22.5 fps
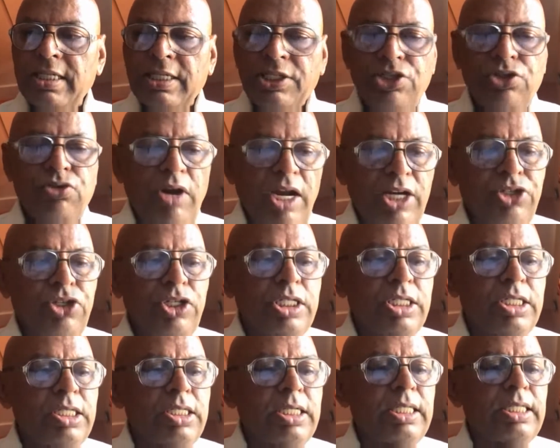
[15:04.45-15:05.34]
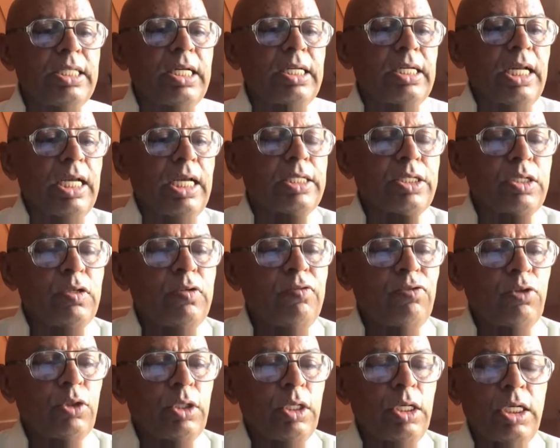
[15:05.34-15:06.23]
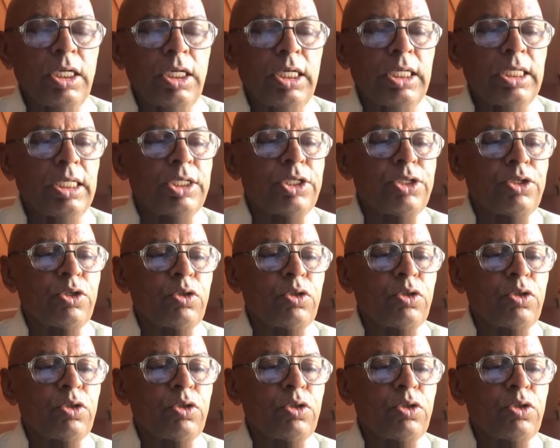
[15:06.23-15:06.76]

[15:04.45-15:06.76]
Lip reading: instructions in the classroom for the learners